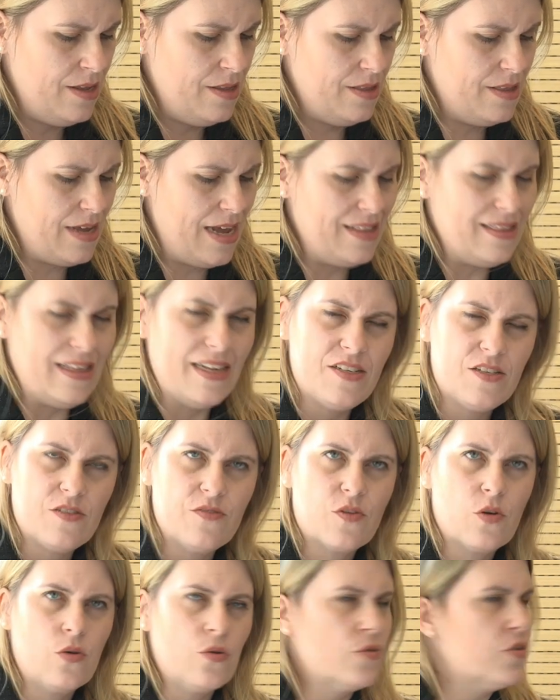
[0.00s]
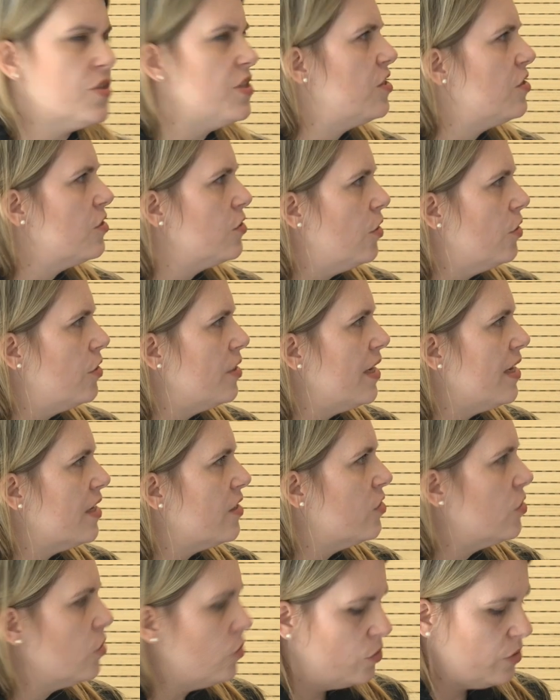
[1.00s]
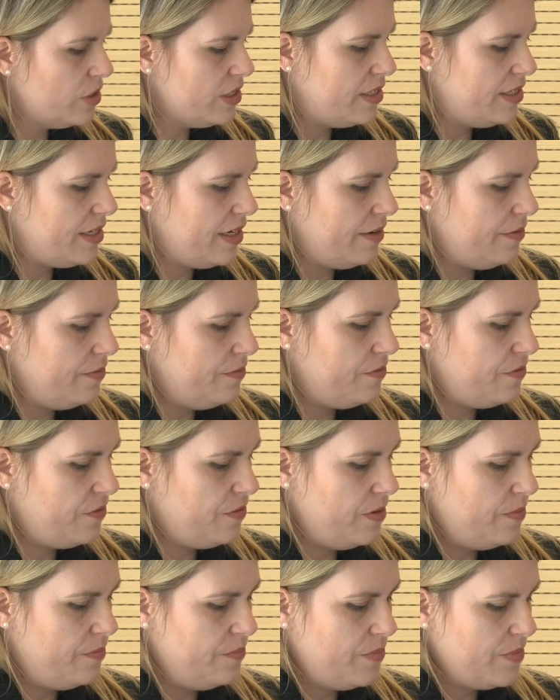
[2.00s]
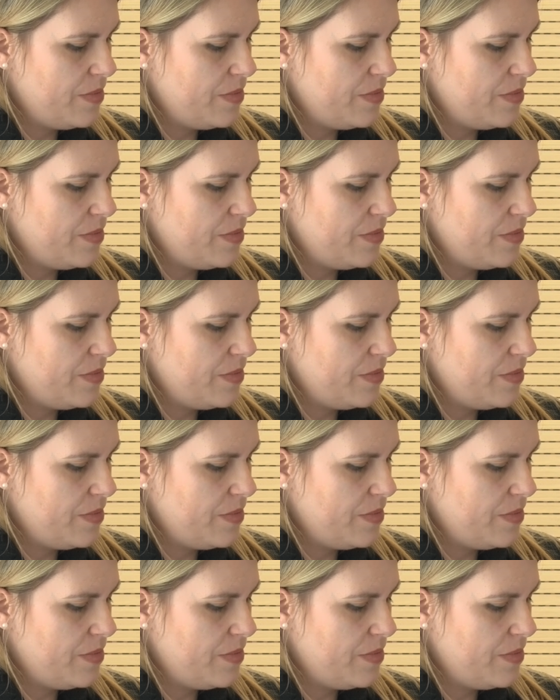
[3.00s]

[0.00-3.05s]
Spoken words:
That list, of course, is not exhaustive.